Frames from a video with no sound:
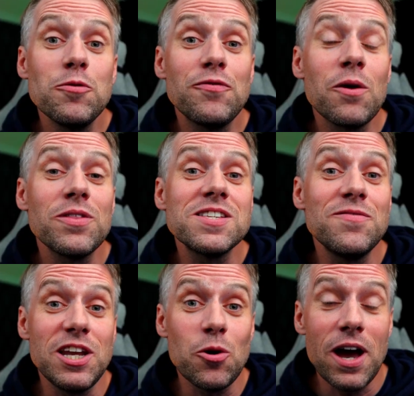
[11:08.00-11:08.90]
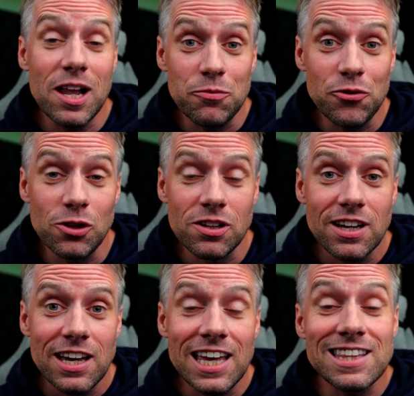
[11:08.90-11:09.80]
you found this video helpful.
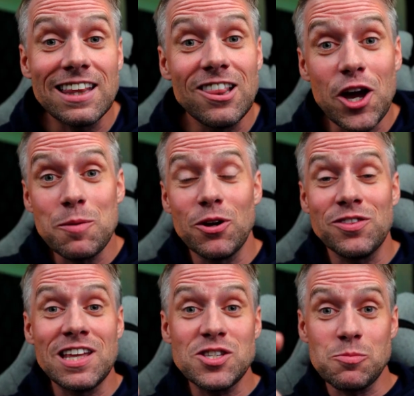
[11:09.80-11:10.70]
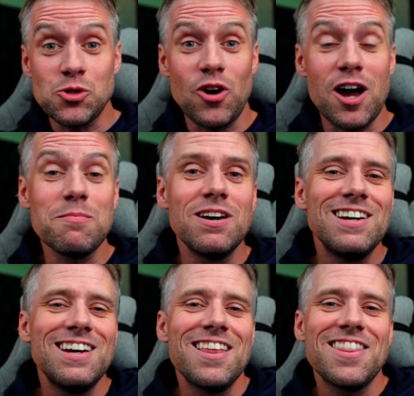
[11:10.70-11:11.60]
Hit that like button and subscribe.
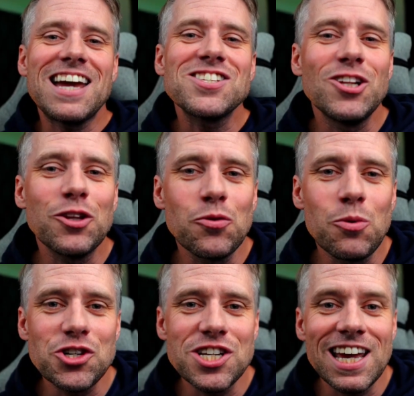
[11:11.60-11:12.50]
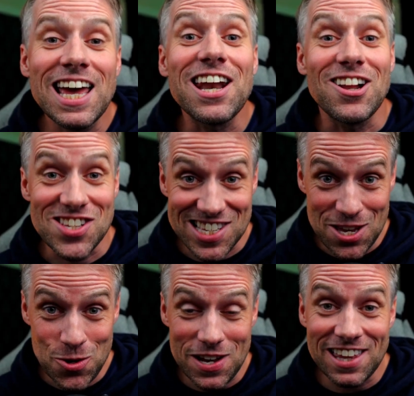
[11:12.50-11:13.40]
Thanks a lot for watching, and I'll see
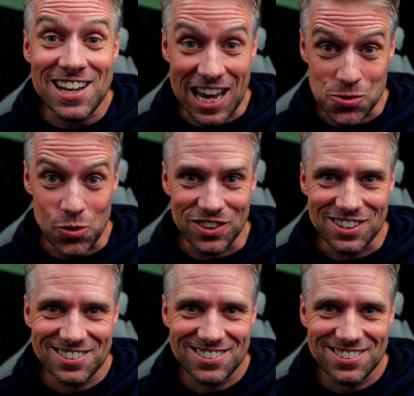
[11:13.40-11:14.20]
you in the next one.